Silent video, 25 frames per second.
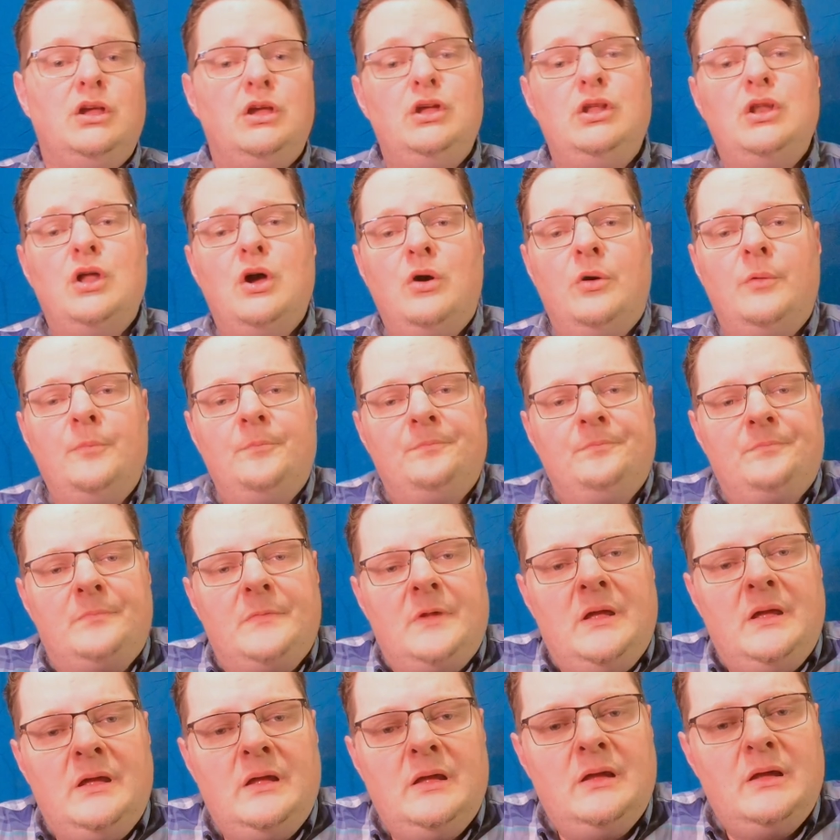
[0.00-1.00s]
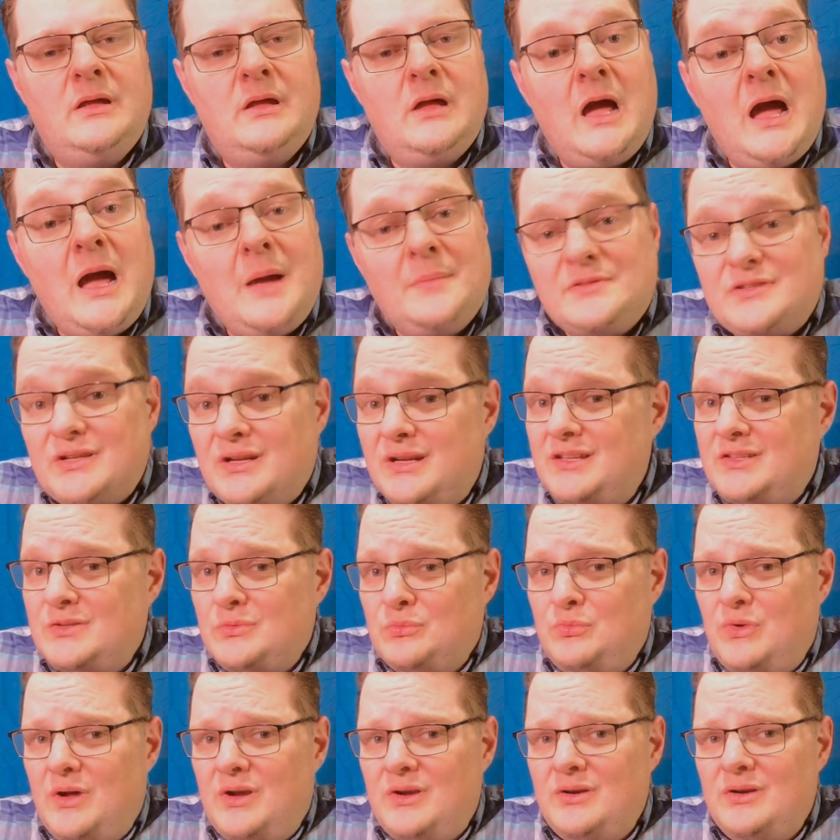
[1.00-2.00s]
You know, I'm starting
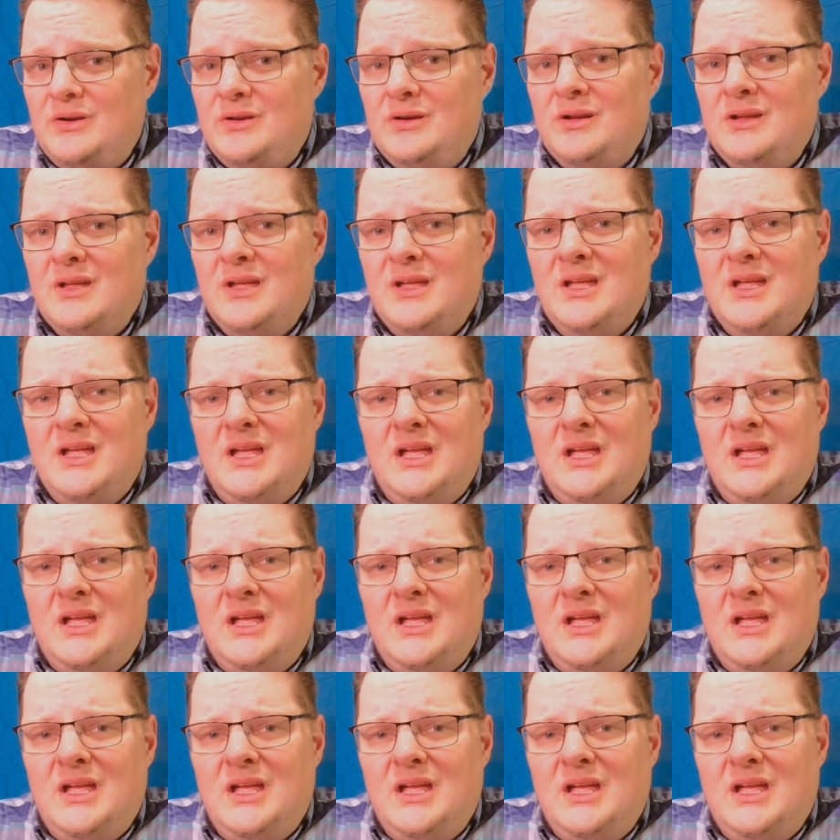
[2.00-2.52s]
to wonder